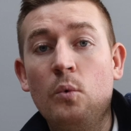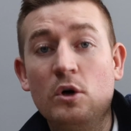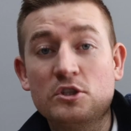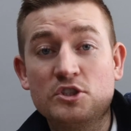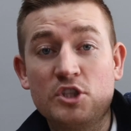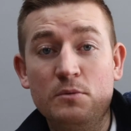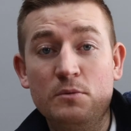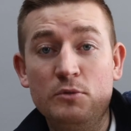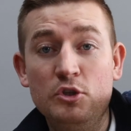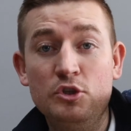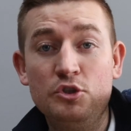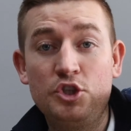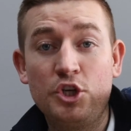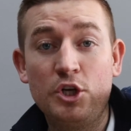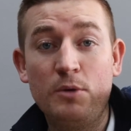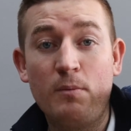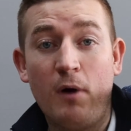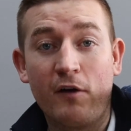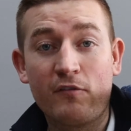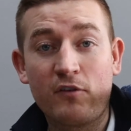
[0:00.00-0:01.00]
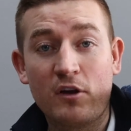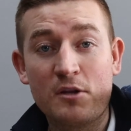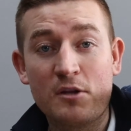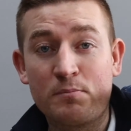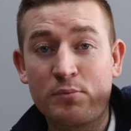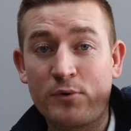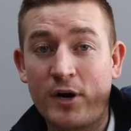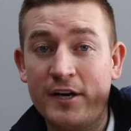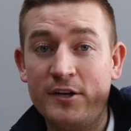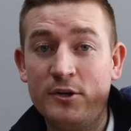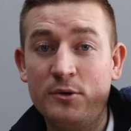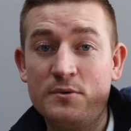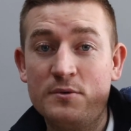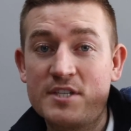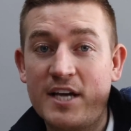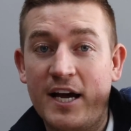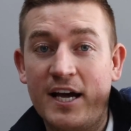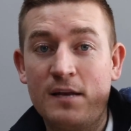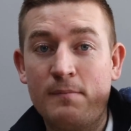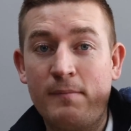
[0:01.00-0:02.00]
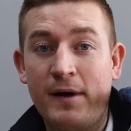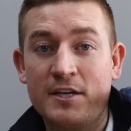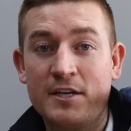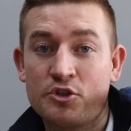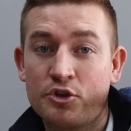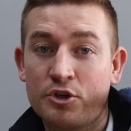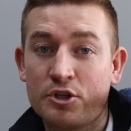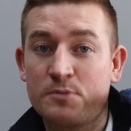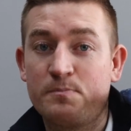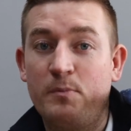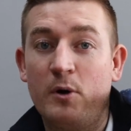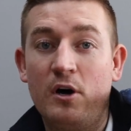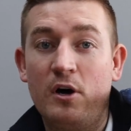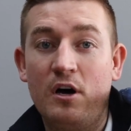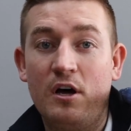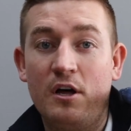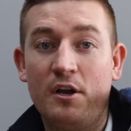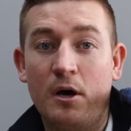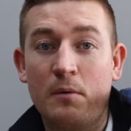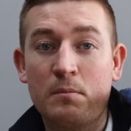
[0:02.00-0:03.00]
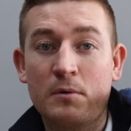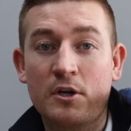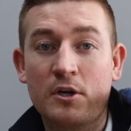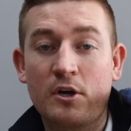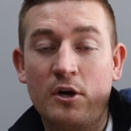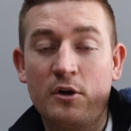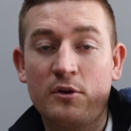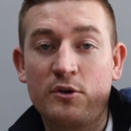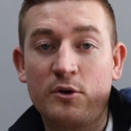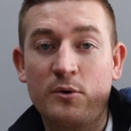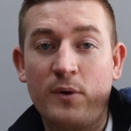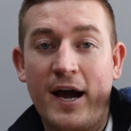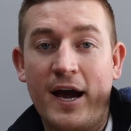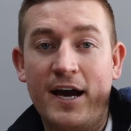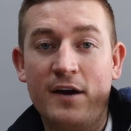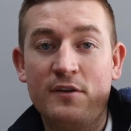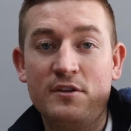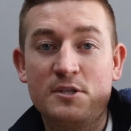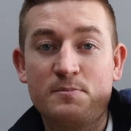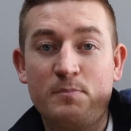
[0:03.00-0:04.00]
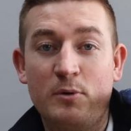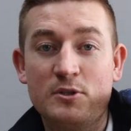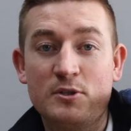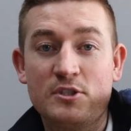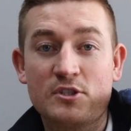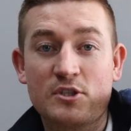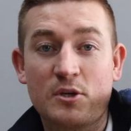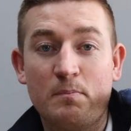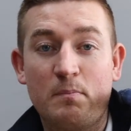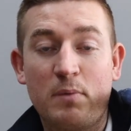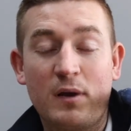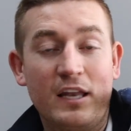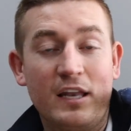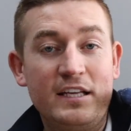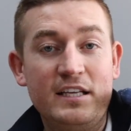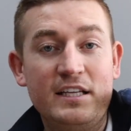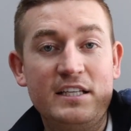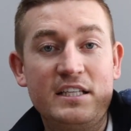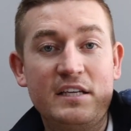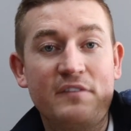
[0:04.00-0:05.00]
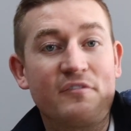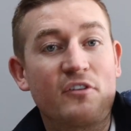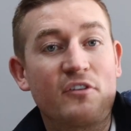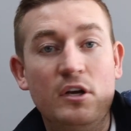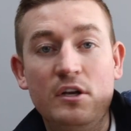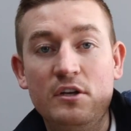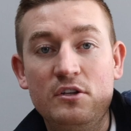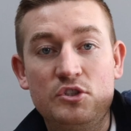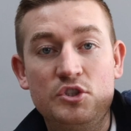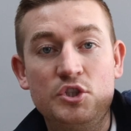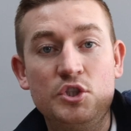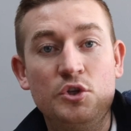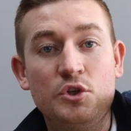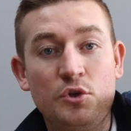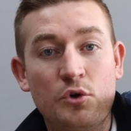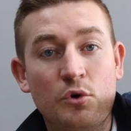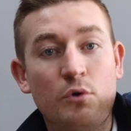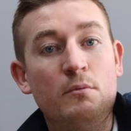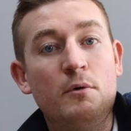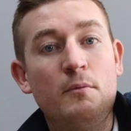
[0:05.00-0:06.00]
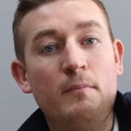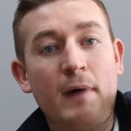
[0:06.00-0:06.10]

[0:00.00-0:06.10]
What's up YouTube? I've got the brand new Taylormade Truss putter and I'm going to go through how this putter is completely different to your normal